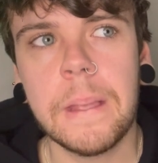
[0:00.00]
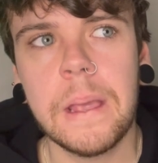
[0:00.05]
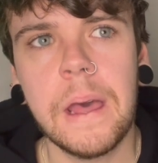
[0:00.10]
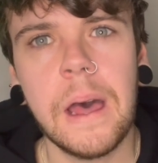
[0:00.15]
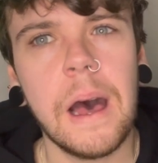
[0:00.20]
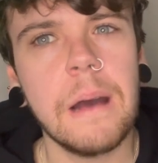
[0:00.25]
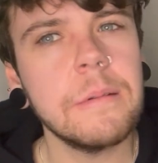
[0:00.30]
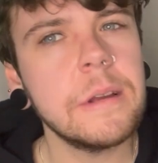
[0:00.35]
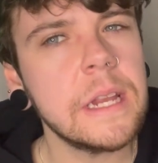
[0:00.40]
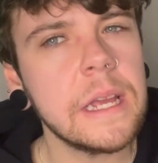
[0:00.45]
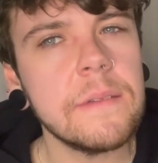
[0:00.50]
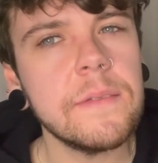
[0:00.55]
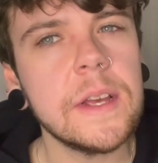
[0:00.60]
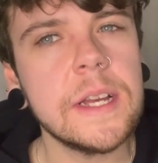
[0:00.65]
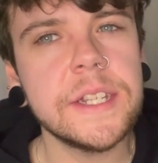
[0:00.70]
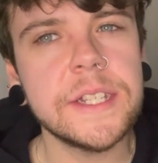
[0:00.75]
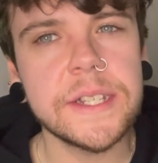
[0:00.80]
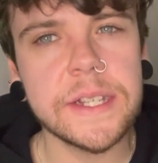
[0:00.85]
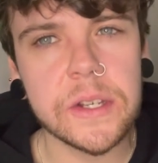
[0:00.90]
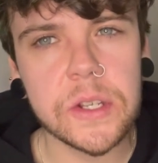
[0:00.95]
a
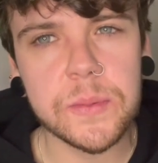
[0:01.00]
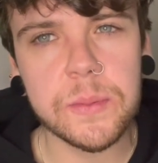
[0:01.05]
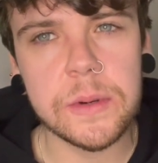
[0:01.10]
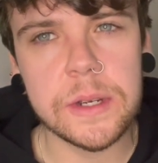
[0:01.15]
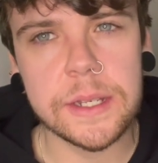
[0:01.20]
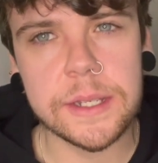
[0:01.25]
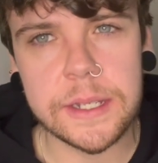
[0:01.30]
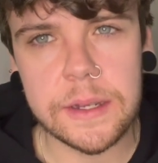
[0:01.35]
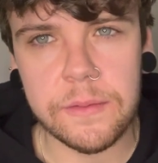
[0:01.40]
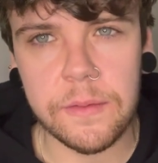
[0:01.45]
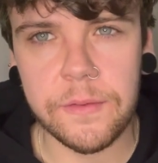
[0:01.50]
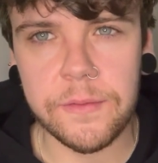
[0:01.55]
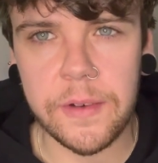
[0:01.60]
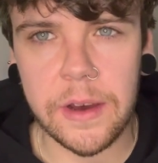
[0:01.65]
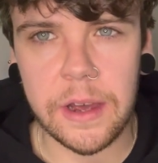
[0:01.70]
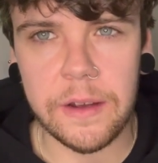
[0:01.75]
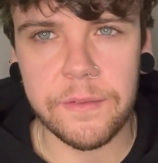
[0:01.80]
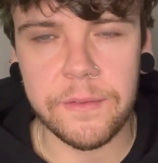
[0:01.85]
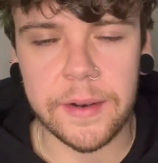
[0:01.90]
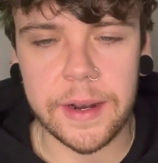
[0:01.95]

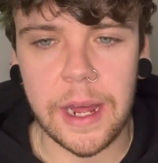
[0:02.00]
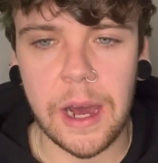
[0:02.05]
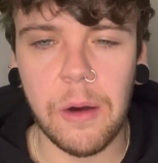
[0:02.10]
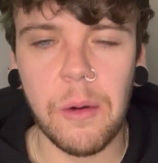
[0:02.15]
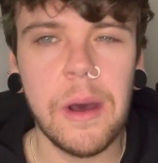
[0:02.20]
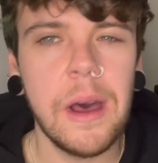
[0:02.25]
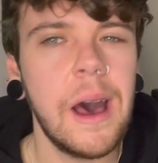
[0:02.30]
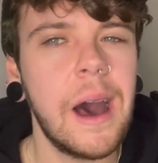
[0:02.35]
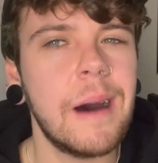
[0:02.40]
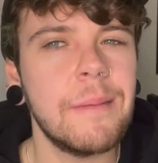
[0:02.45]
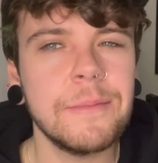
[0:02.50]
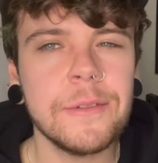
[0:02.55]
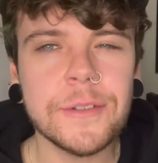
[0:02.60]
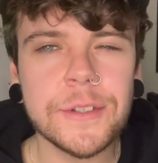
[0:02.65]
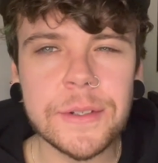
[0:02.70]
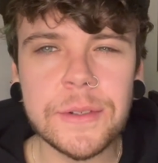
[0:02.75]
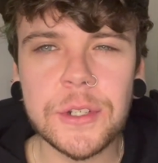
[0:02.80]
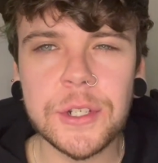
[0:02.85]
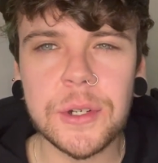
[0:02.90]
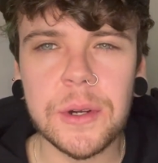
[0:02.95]
6.75 for now. I'm not
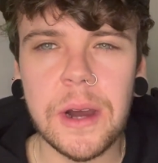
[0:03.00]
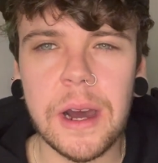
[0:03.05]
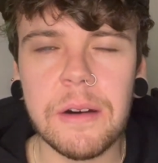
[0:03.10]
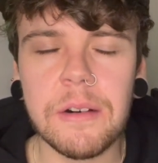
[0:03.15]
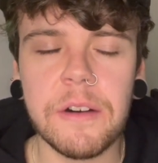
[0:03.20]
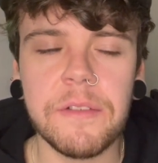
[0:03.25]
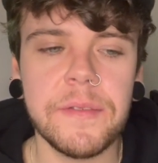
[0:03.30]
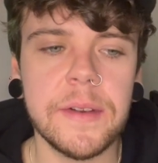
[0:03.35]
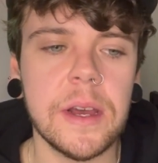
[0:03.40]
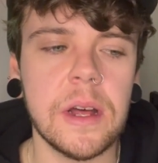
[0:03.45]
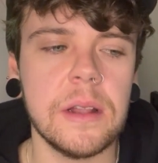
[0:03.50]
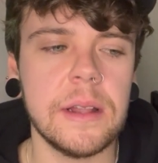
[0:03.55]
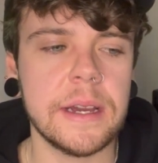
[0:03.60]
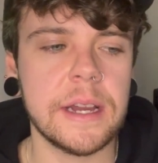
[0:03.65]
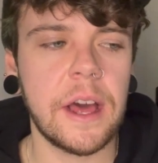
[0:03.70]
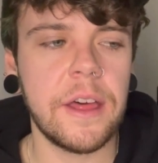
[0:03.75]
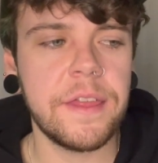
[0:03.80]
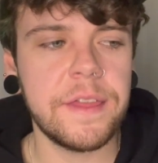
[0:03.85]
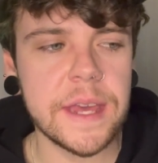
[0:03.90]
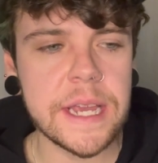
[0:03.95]
too sure how I feel. Like,
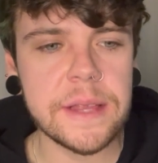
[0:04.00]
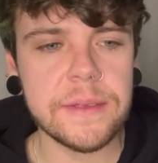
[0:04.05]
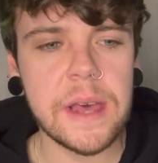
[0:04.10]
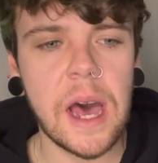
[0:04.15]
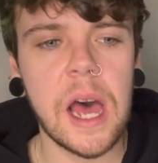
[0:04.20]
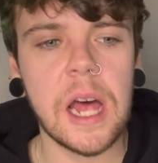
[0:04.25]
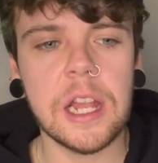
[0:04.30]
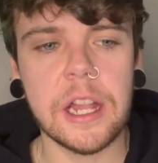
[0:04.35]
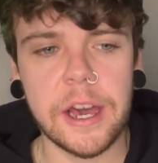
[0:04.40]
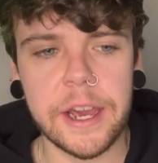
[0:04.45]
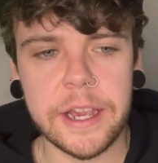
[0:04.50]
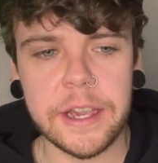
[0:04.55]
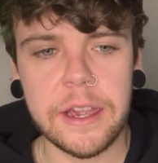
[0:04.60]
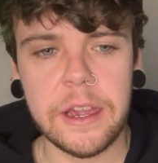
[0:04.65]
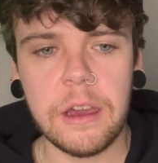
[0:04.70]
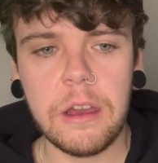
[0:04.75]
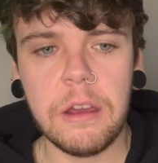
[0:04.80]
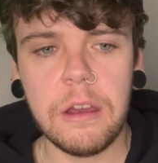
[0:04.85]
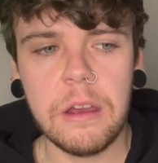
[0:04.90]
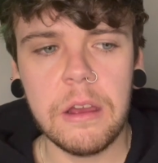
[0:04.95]
I think that I like
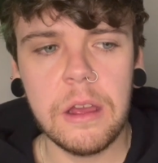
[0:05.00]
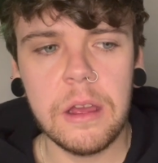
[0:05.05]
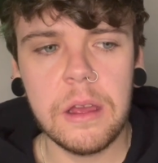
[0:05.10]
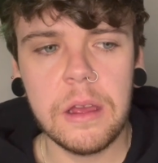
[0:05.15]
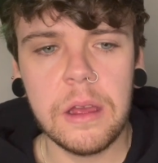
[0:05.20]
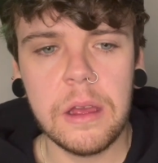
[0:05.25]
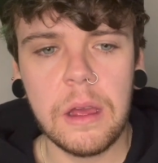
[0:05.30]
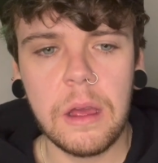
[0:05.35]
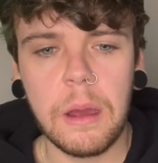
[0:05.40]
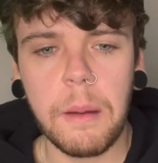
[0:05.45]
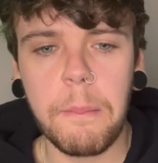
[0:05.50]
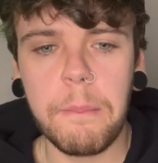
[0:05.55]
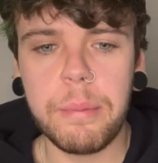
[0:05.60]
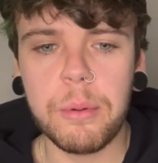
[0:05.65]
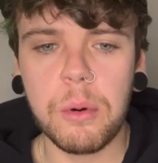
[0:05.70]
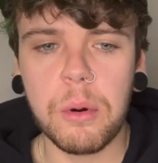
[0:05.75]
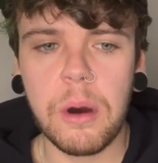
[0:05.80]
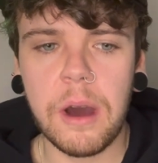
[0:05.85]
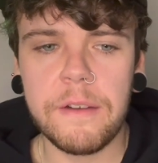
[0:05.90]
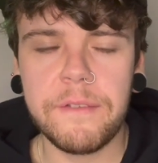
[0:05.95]
it,
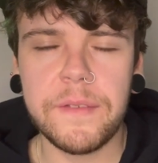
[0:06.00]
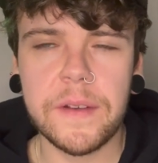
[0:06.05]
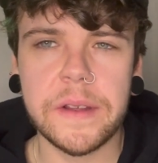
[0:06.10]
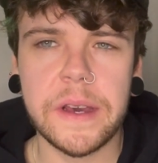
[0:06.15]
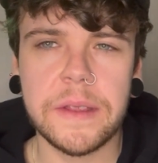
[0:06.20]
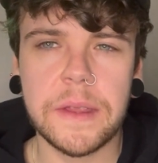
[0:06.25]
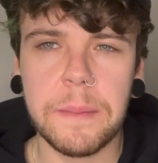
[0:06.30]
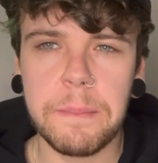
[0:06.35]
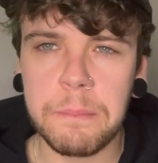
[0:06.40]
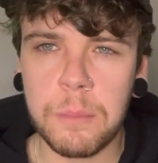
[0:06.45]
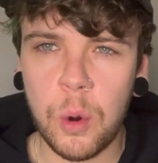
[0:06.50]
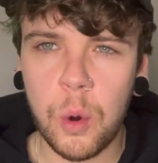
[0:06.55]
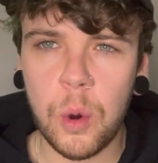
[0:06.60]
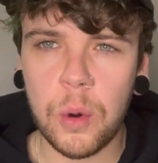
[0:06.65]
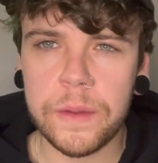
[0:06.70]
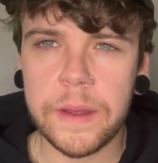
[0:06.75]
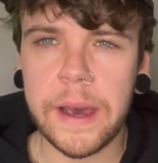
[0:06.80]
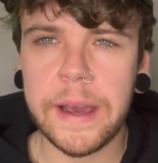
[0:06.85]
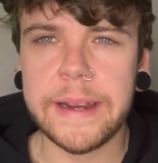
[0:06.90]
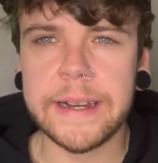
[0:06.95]
but I feel like the more
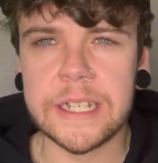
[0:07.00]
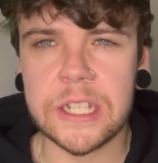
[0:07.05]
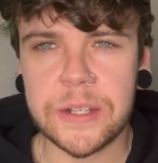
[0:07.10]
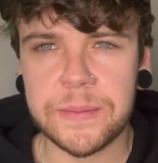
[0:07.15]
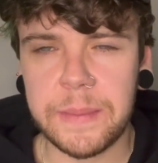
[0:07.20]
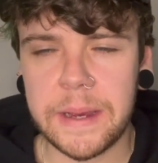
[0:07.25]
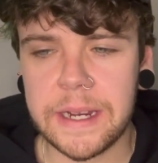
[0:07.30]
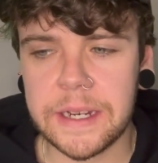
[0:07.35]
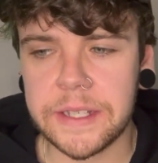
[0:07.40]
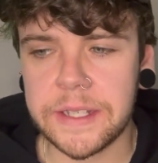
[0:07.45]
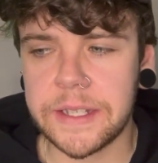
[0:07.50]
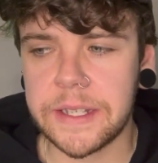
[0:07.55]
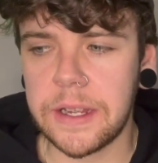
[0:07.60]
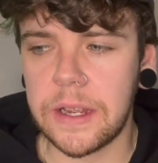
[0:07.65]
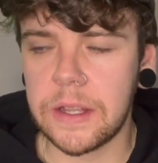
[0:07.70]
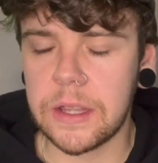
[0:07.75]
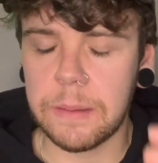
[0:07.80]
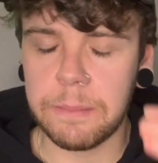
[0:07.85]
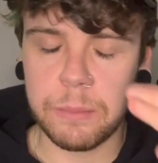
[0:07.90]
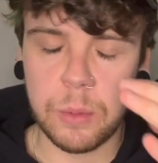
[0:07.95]
that I inspect it
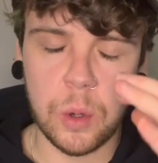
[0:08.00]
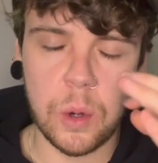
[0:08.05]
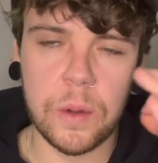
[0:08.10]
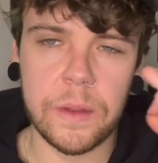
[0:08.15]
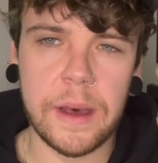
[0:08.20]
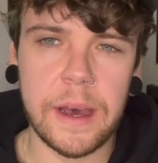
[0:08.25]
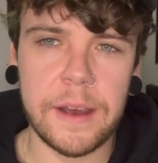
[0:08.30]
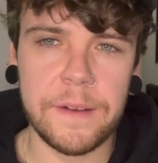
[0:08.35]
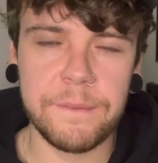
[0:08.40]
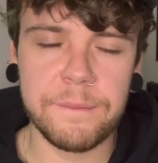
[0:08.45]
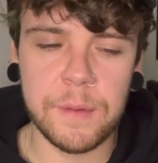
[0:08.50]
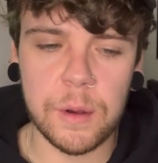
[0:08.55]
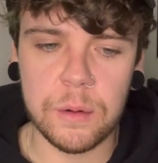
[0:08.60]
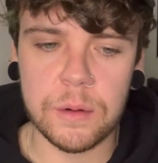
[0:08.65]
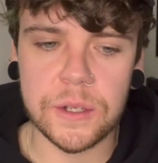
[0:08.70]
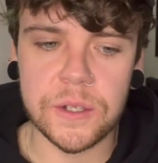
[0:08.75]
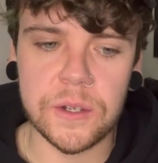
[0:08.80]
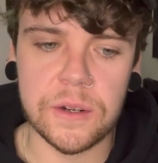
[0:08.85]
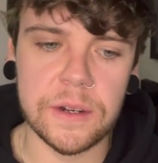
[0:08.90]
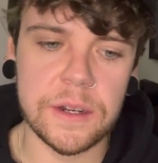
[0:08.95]
and the more that I
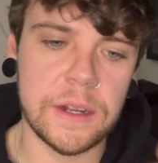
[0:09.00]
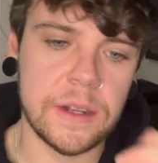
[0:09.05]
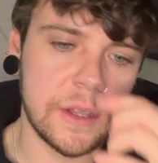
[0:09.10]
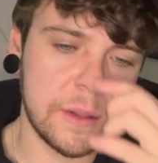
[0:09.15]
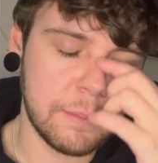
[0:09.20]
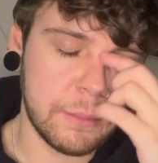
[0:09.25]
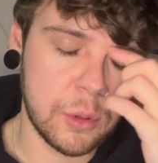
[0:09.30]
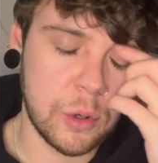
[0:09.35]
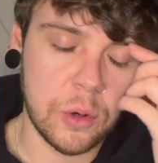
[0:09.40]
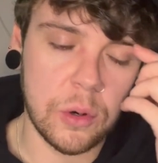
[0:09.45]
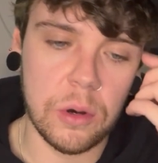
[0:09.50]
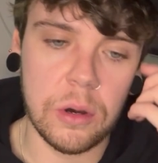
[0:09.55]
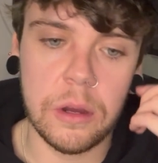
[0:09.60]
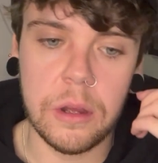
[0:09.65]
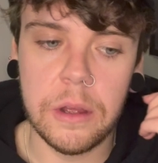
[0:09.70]
focus on it and the more